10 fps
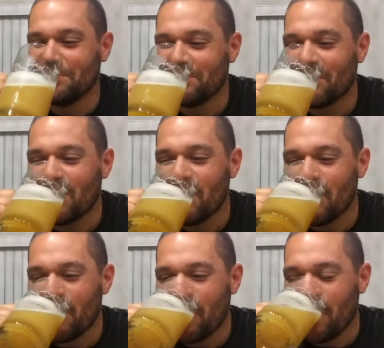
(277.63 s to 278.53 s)

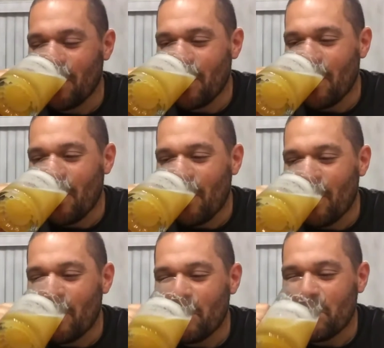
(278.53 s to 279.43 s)

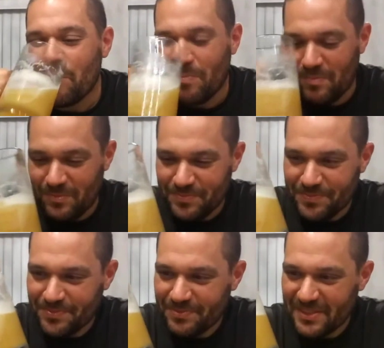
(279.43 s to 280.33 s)

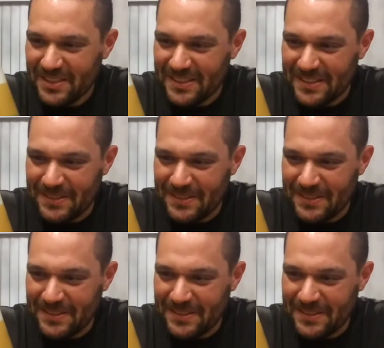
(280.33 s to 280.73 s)
(silence)